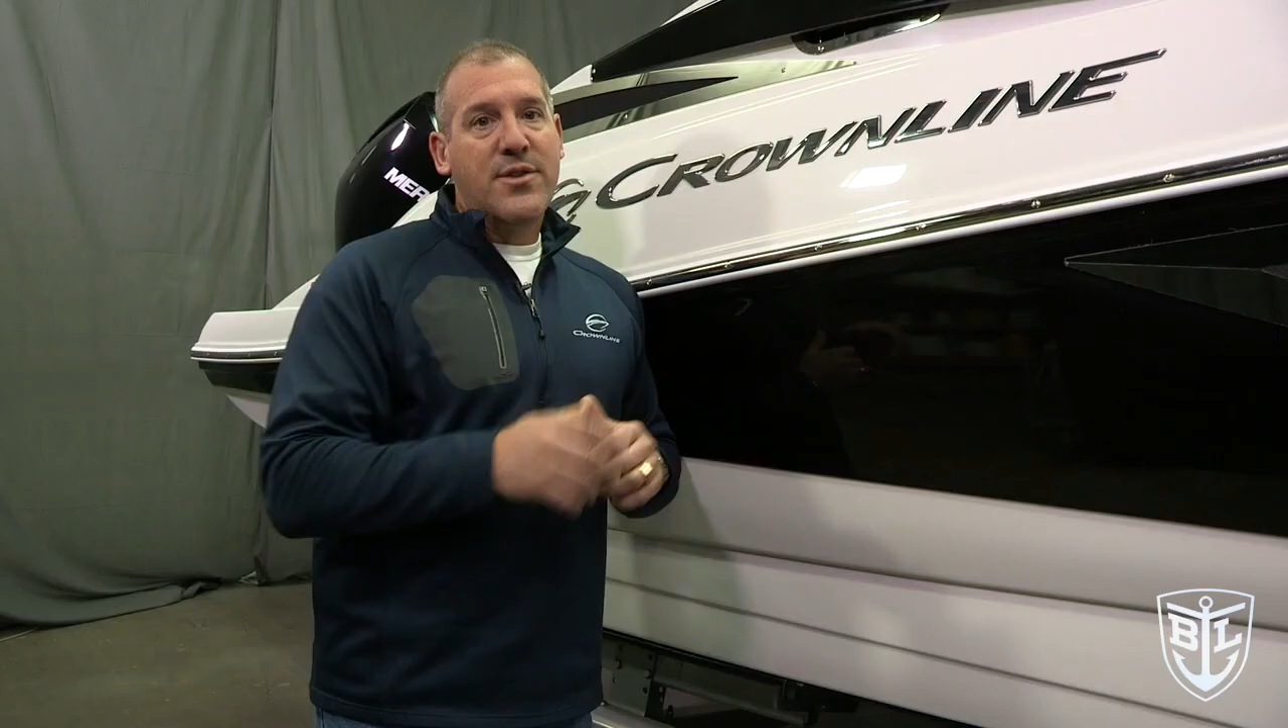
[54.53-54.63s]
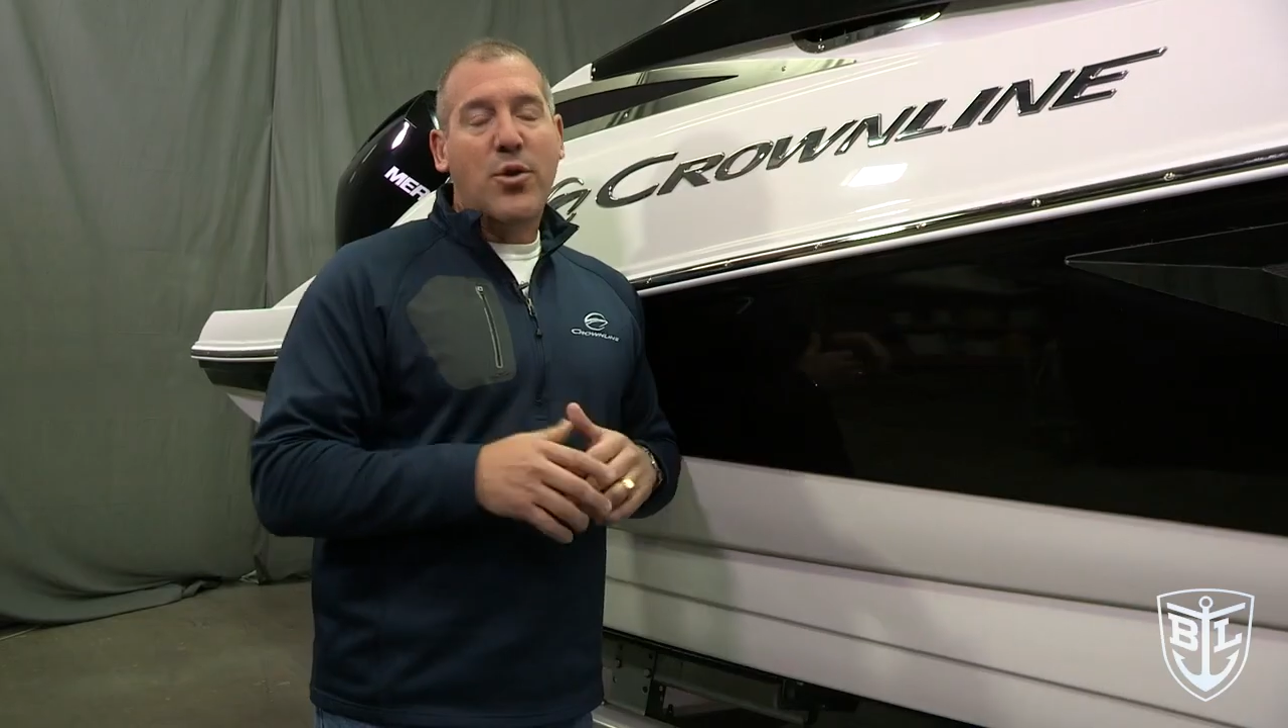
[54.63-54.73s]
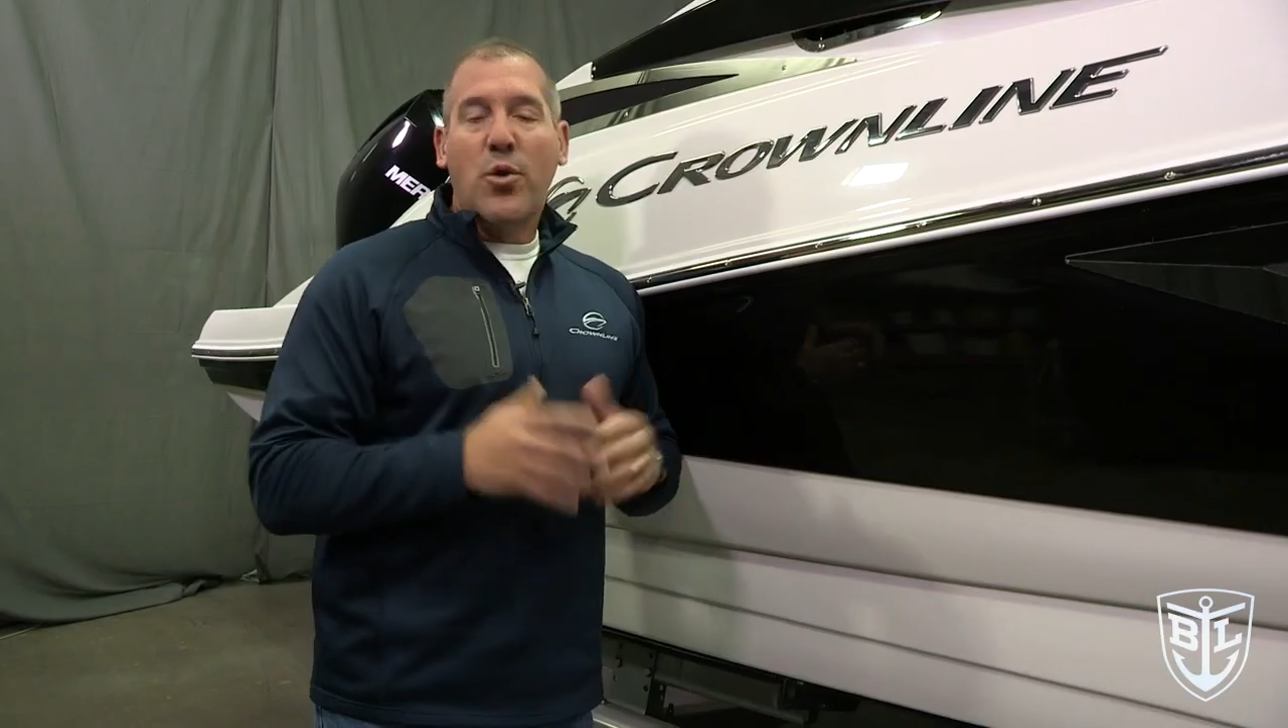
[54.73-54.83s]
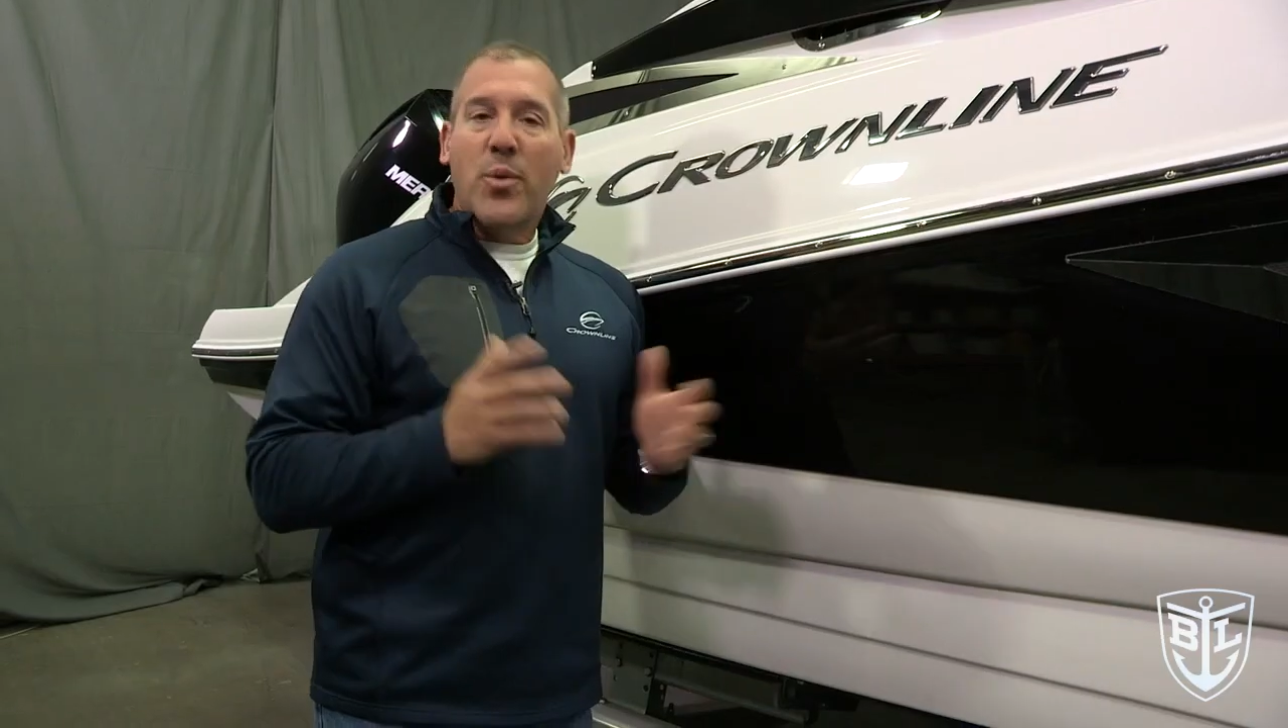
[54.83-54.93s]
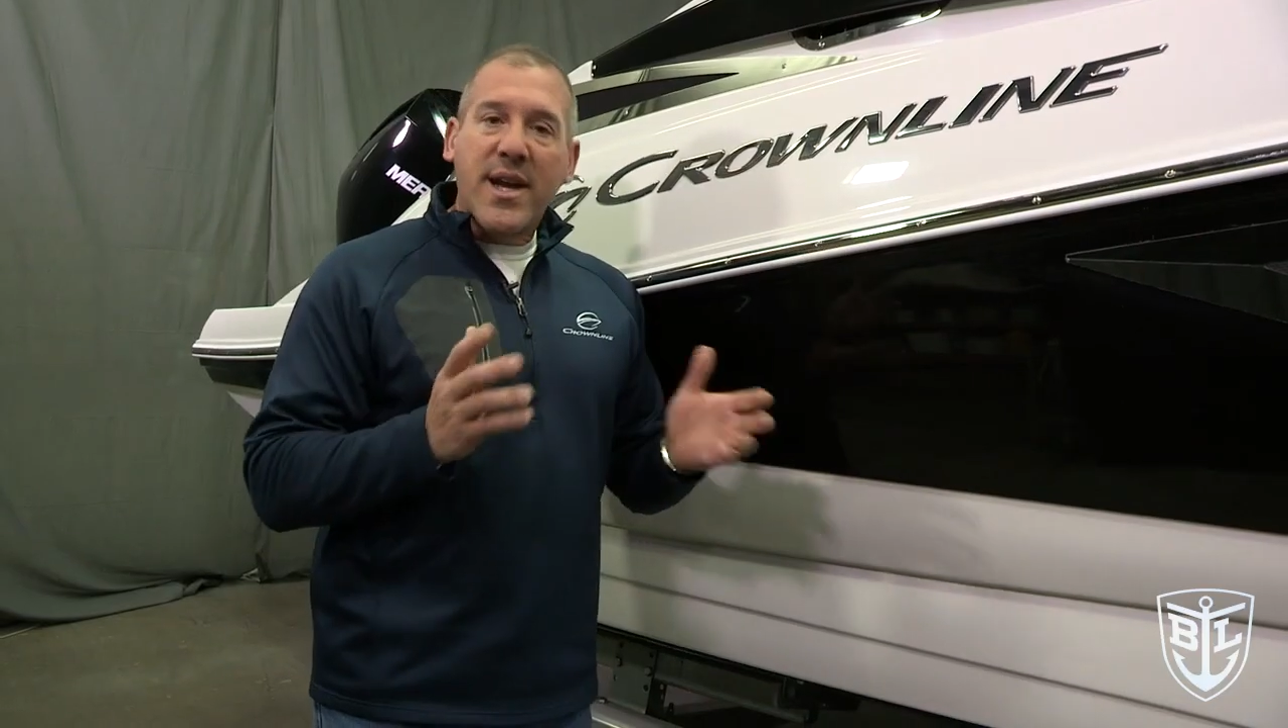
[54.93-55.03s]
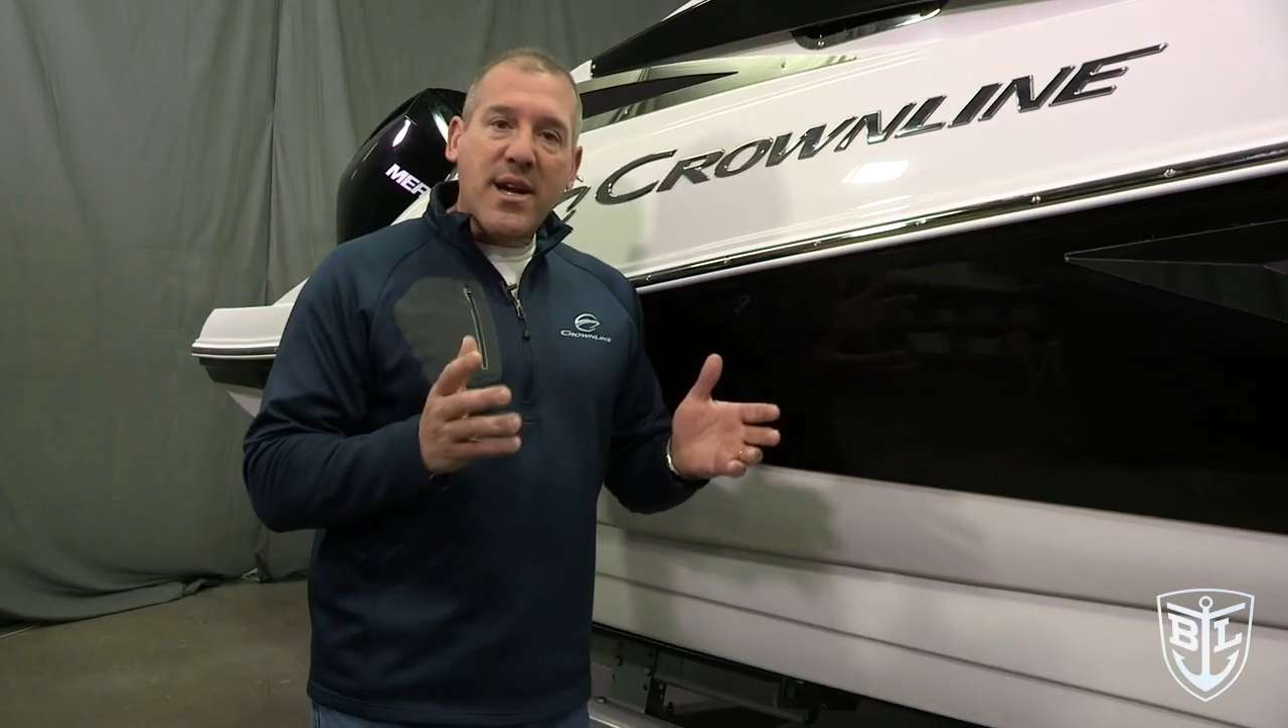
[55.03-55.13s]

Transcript: Total weight